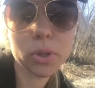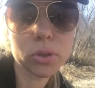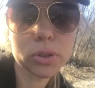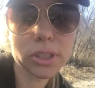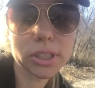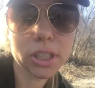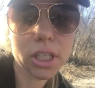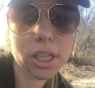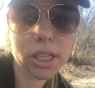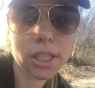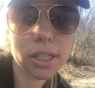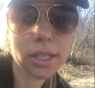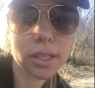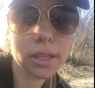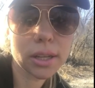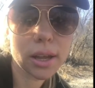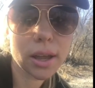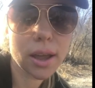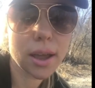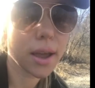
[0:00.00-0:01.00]
building on it
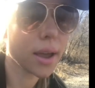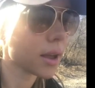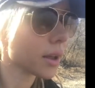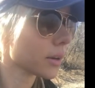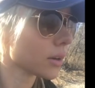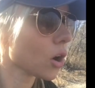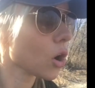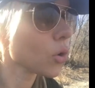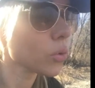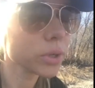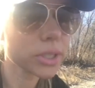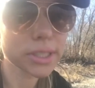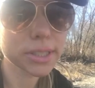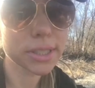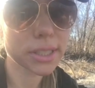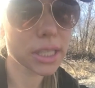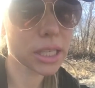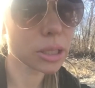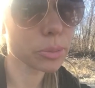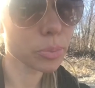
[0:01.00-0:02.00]
and
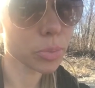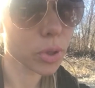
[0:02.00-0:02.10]
always keep